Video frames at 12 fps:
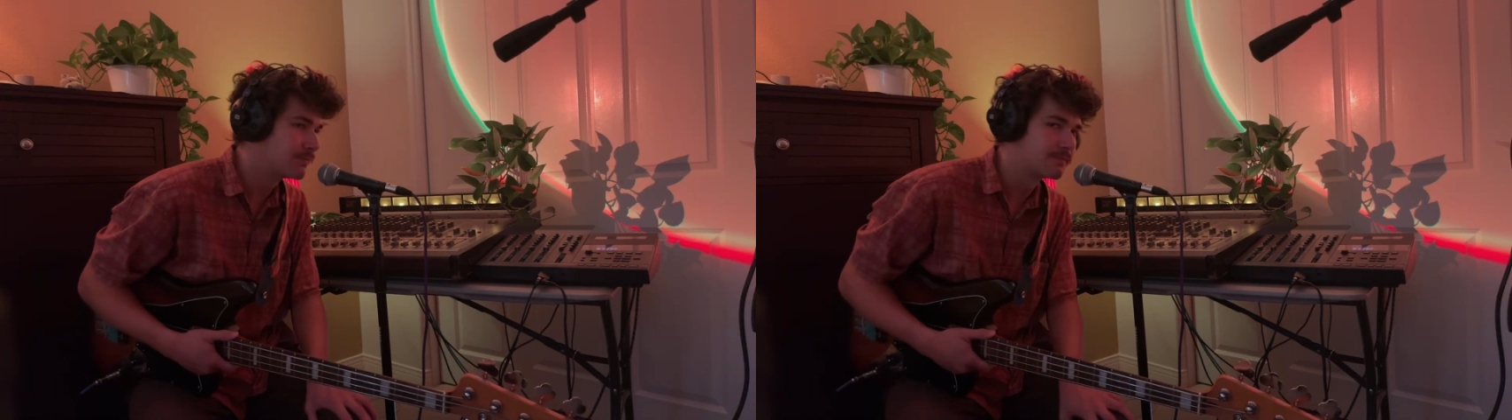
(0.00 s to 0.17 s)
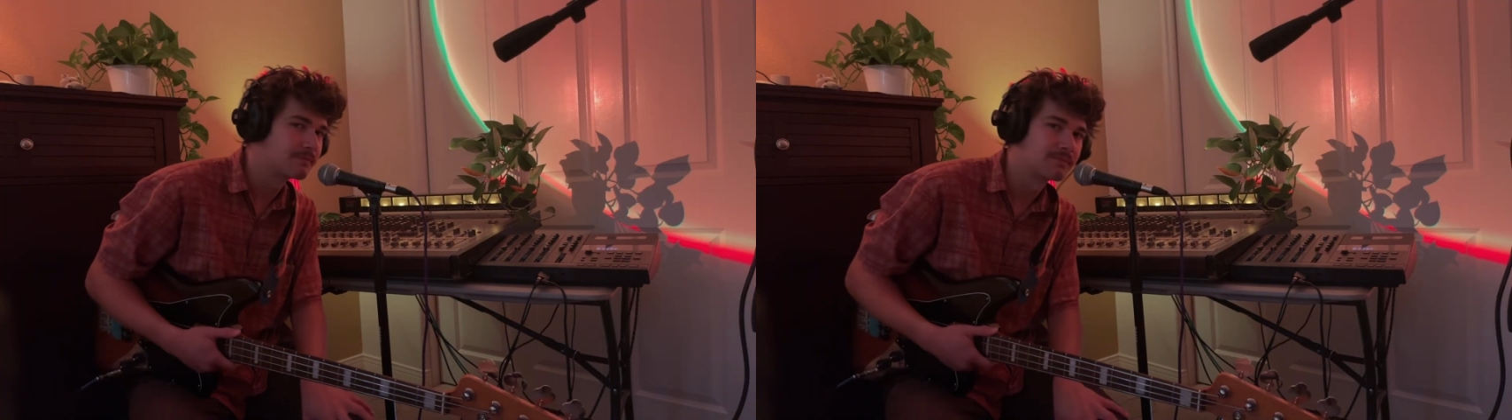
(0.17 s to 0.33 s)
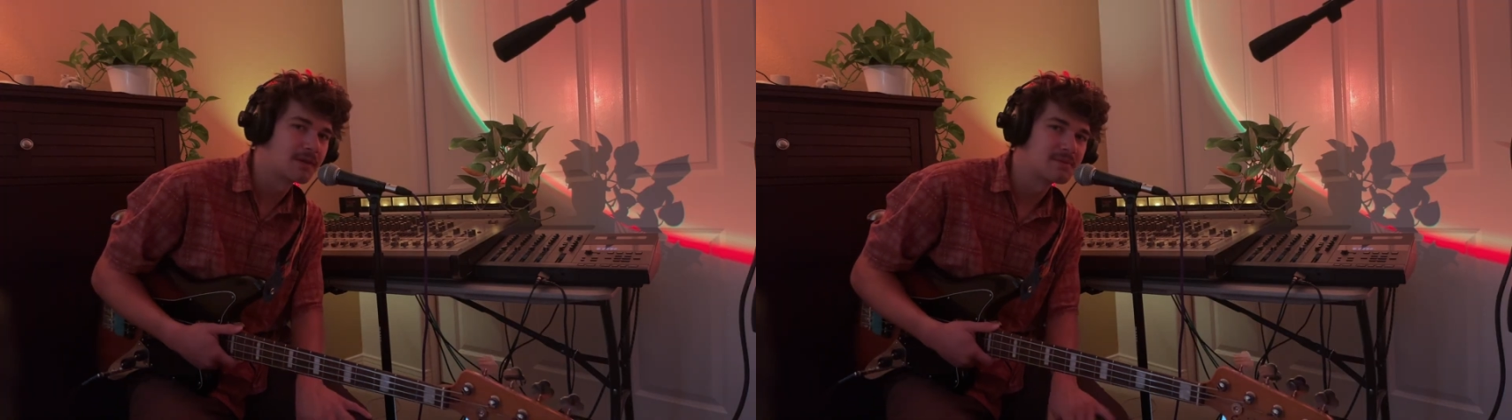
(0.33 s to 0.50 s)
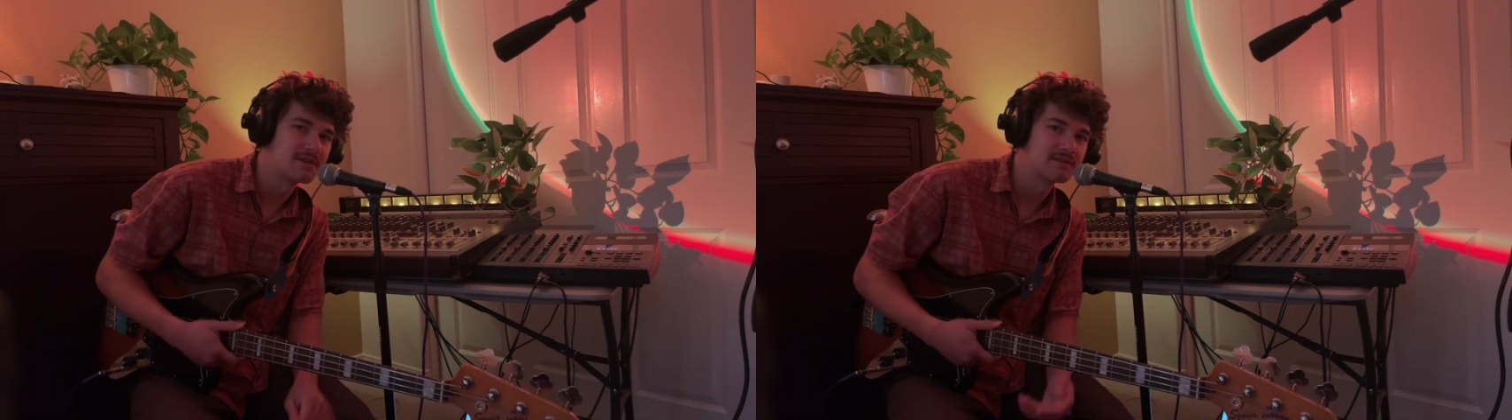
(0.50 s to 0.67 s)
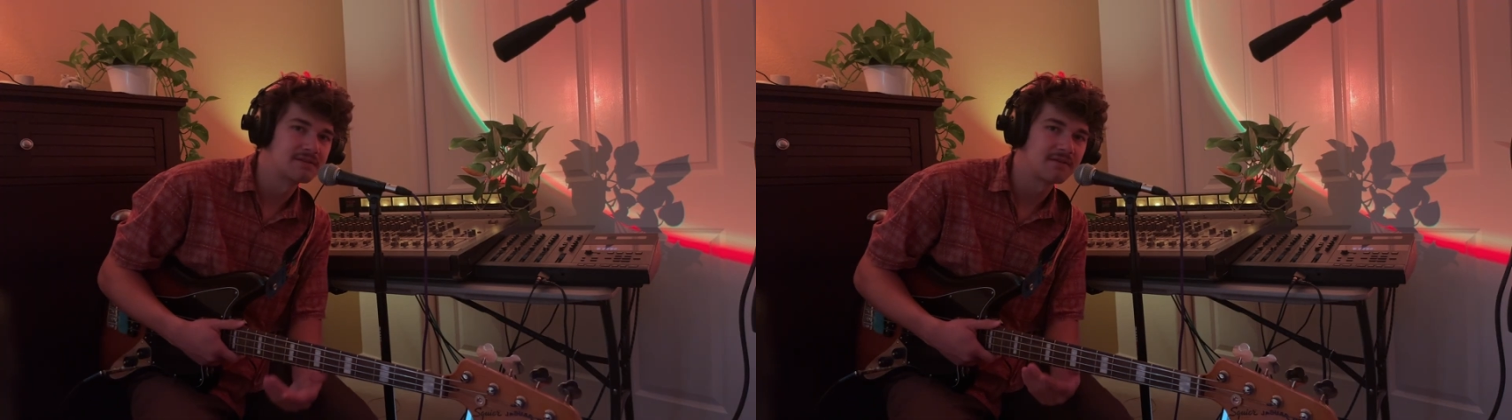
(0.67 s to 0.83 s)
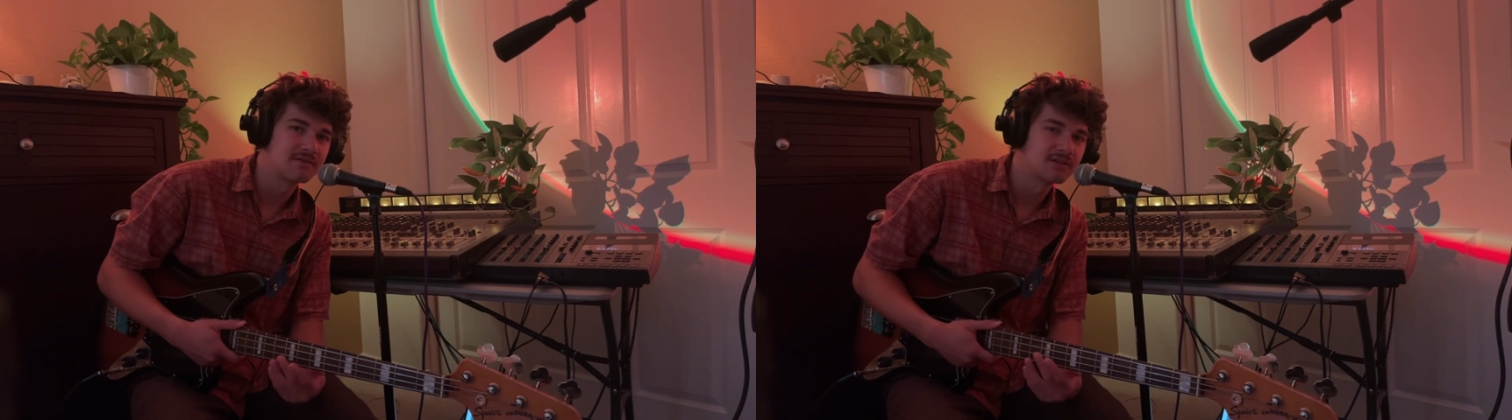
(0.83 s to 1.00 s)
maybe
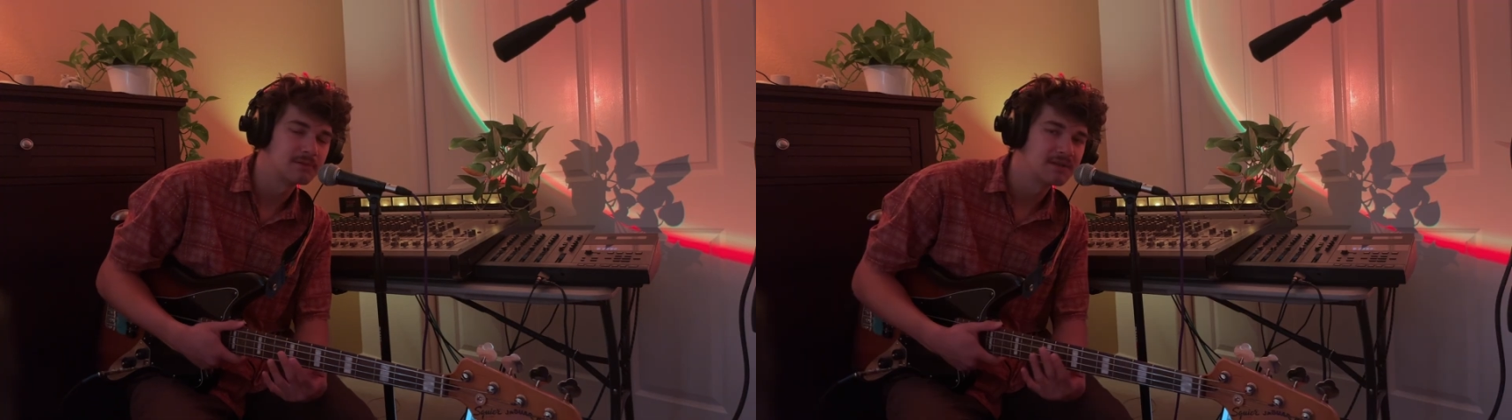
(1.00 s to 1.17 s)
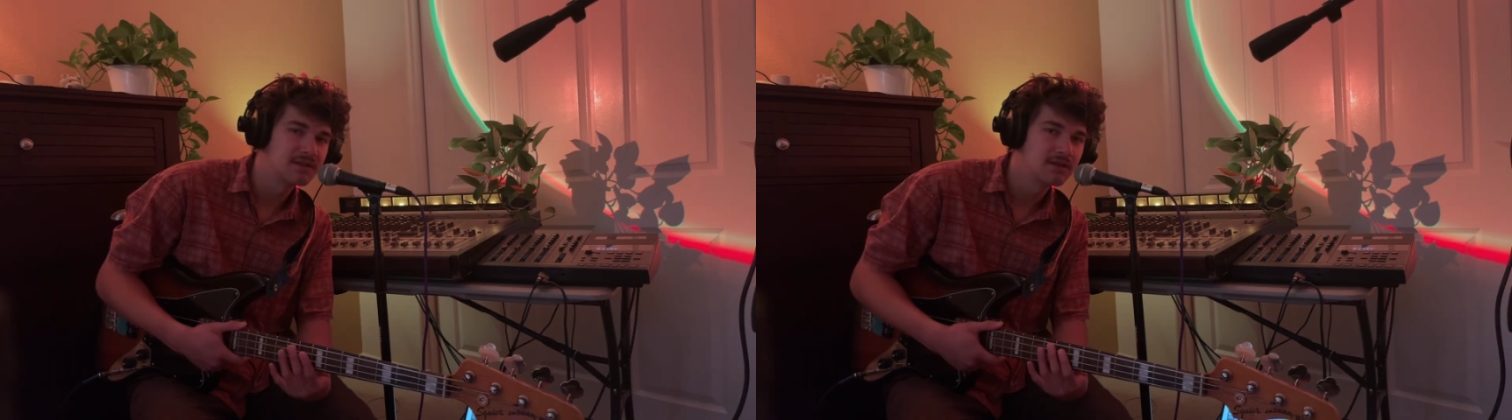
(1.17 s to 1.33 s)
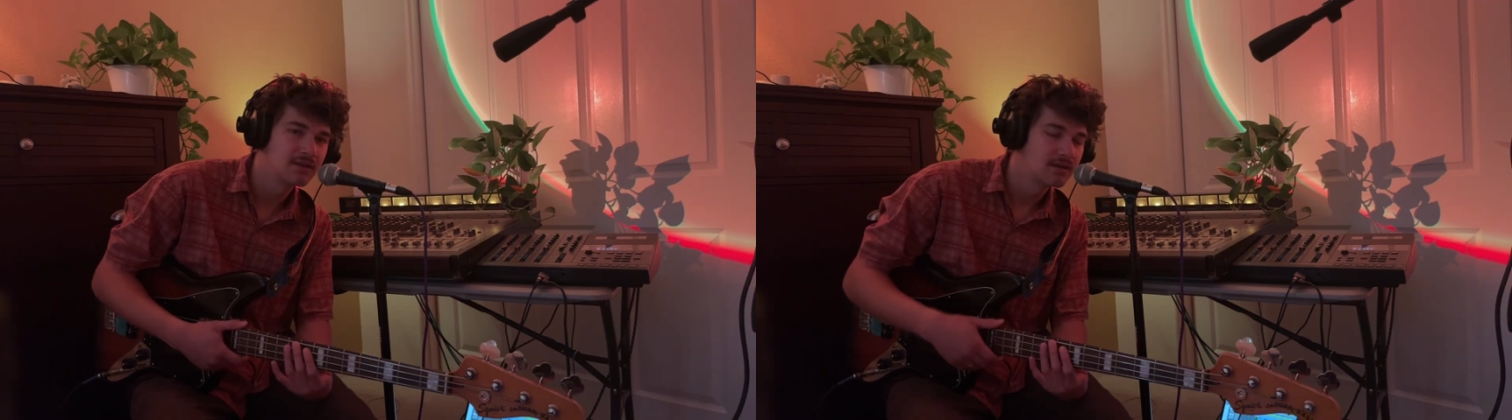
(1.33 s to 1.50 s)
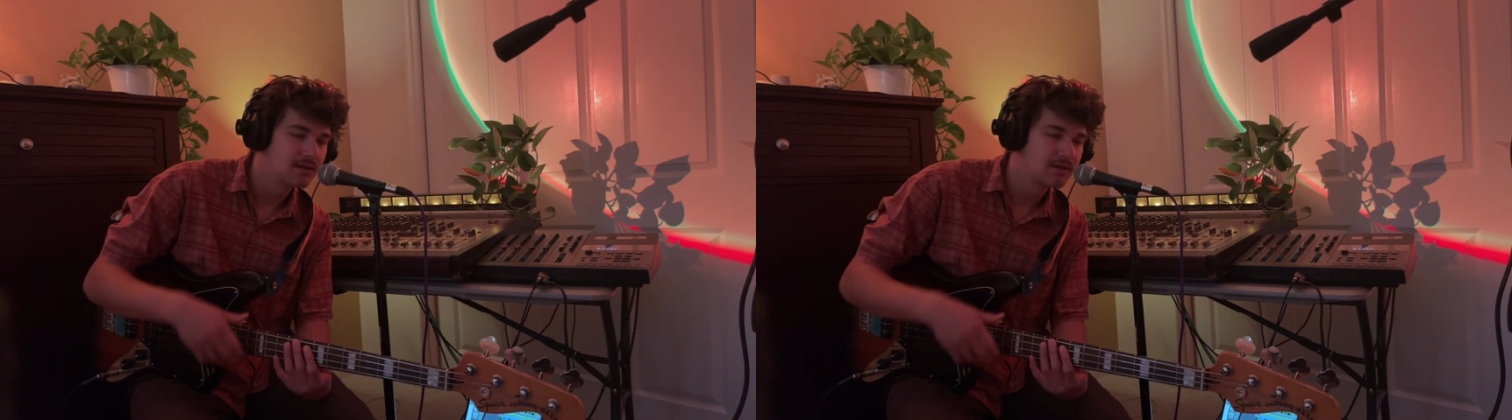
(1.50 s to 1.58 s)
7 dB,